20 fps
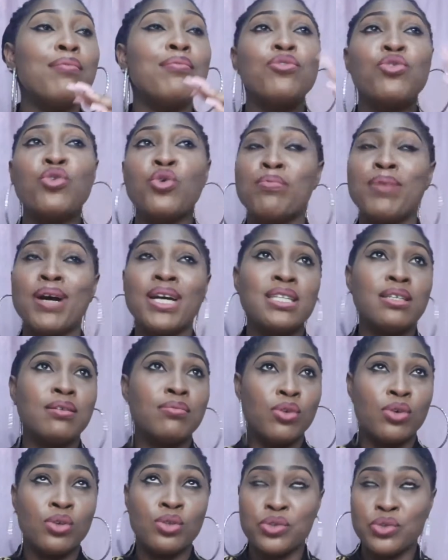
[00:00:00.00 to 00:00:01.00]
Yoruba
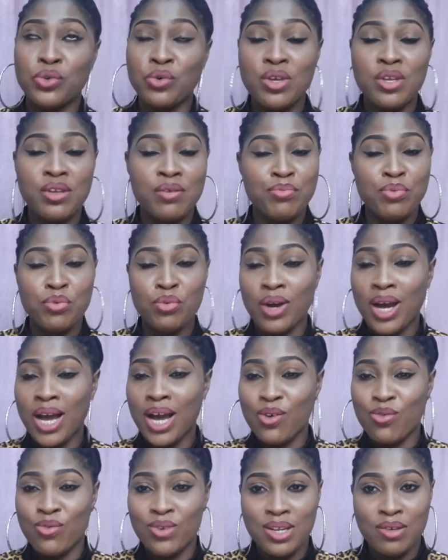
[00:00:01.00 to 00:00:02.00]
demons or Igbo
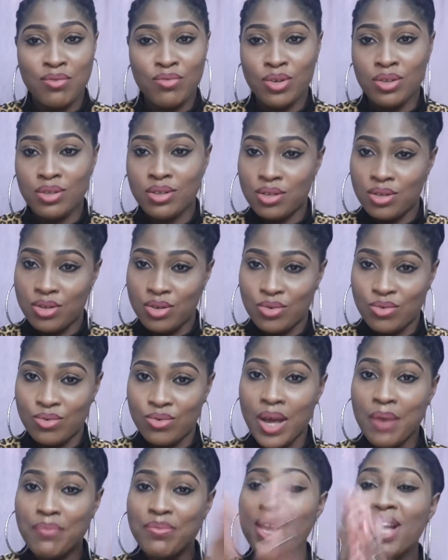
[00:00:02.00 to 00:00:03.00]
Kaku demons, you know.
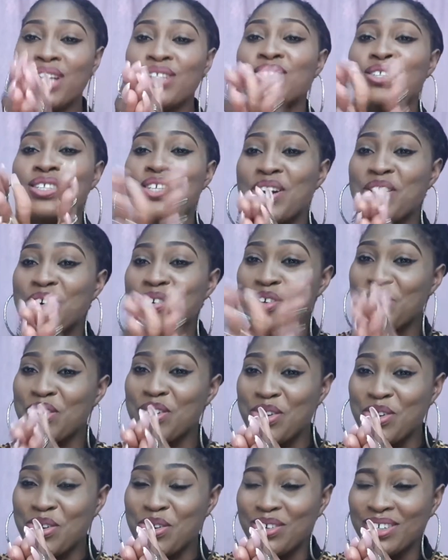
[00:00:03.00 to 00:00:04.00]
I'm here to tell
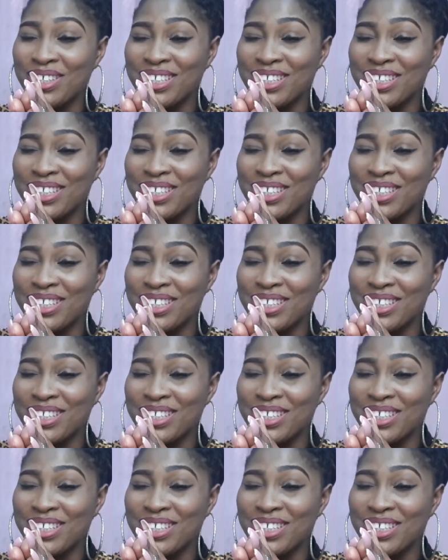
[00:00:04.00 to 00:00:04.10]
you,